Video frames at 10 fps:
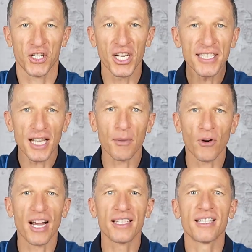She
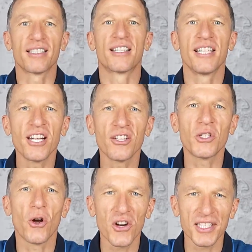summarizes the secret
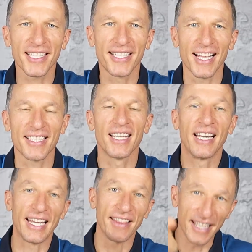to her success
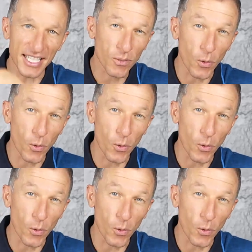in these